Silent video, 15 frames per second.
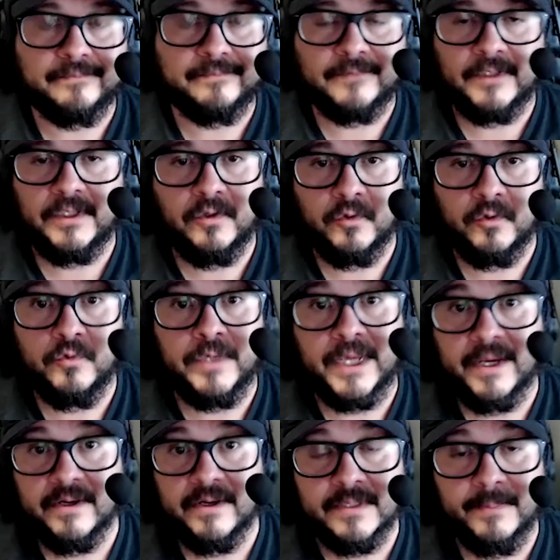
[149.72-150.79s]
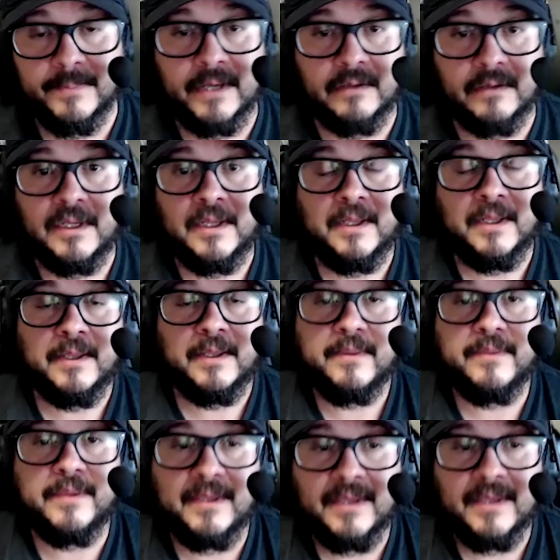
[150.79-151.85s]
and who cares about
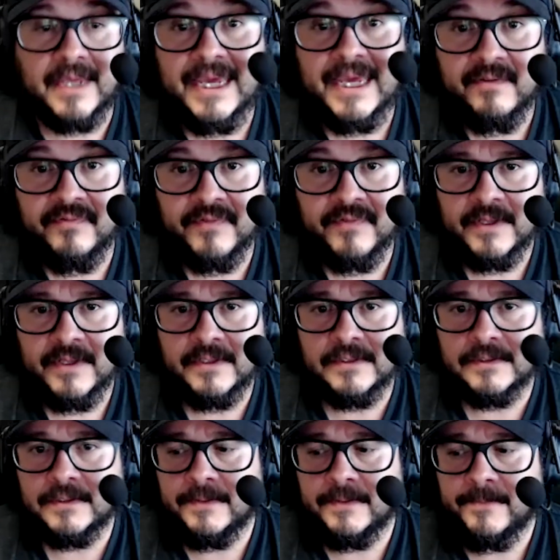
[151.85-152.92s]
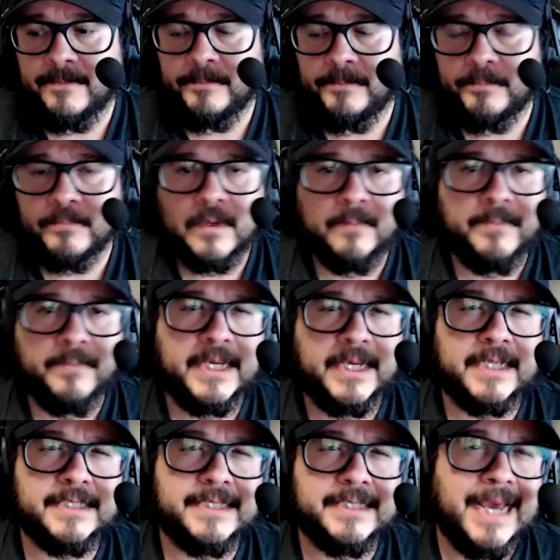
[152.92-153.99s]
the if,
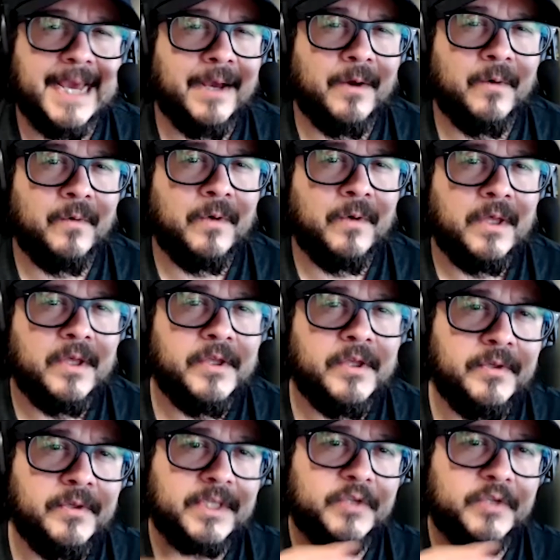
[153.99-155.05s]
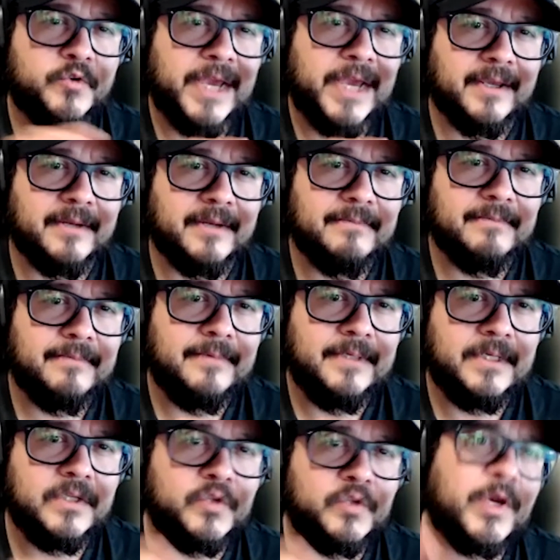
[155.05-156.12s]
because now you can track it.
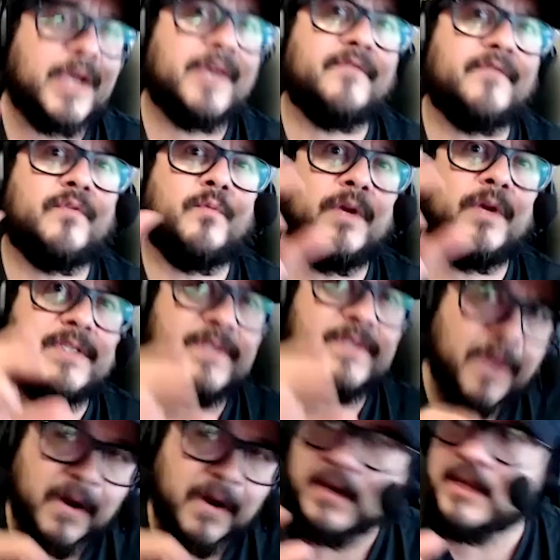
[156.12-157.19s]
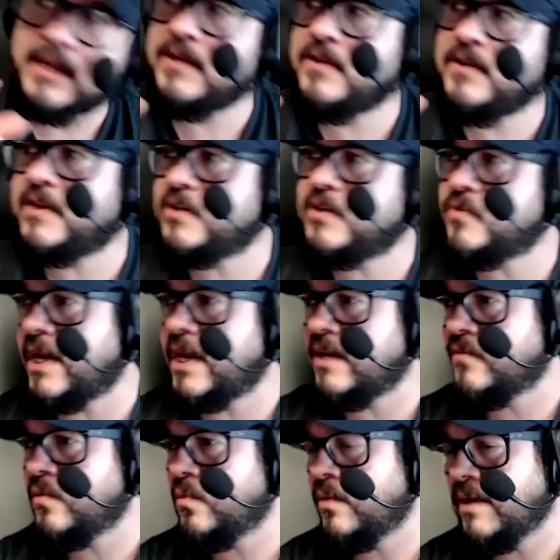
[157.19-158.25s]
You can track it from where it started, you can track it
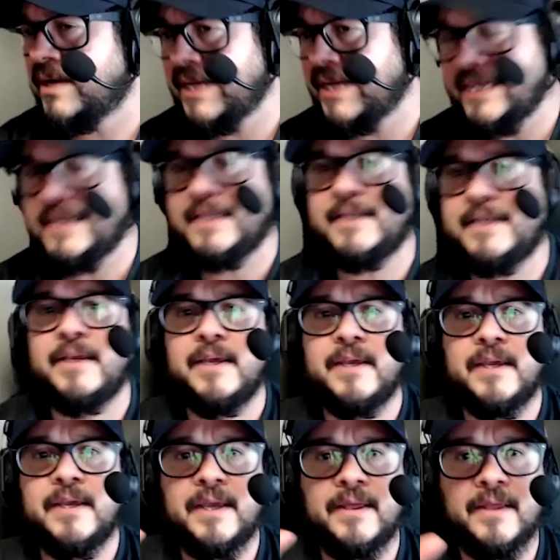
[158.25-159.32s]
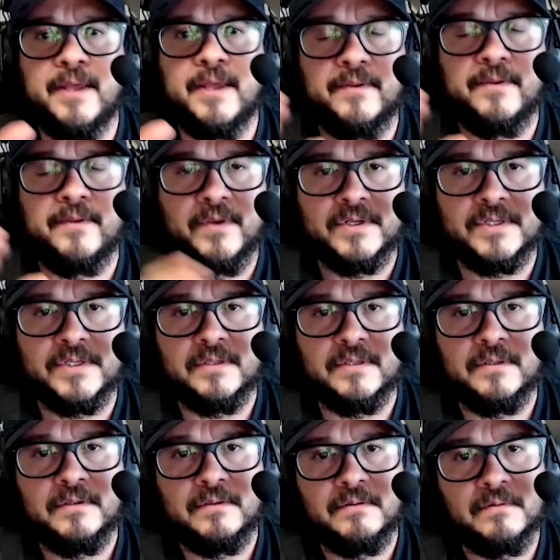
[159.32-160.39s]
from where it ended, and there's
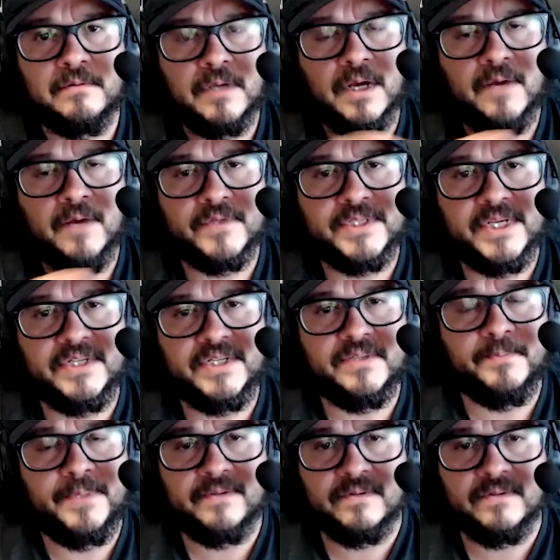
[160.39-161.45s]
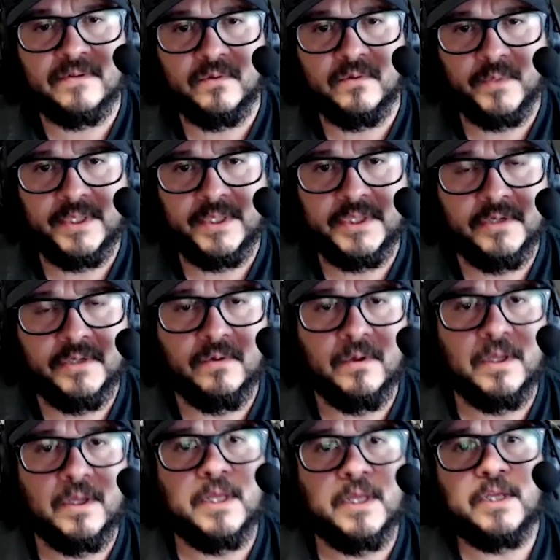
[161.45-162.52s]
conversation pieces all the way through.
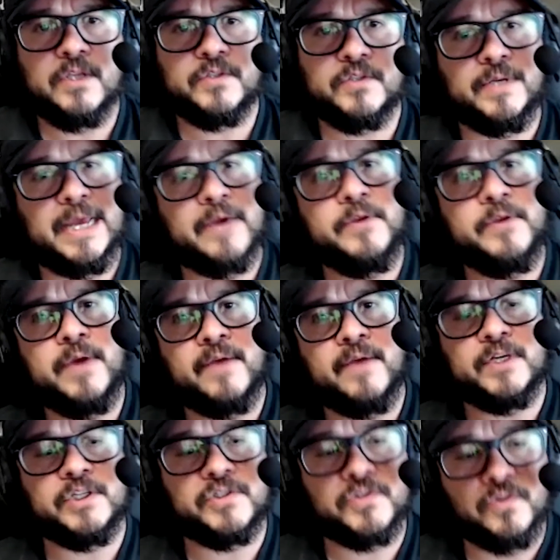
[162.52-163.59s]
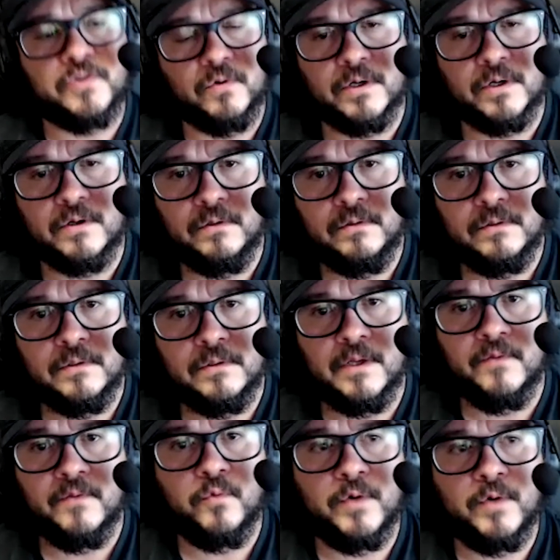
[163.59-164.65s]
So now you have a historical
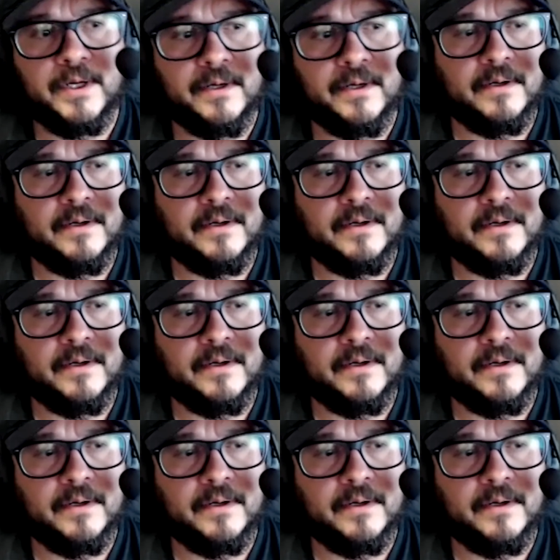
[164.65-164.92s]
of what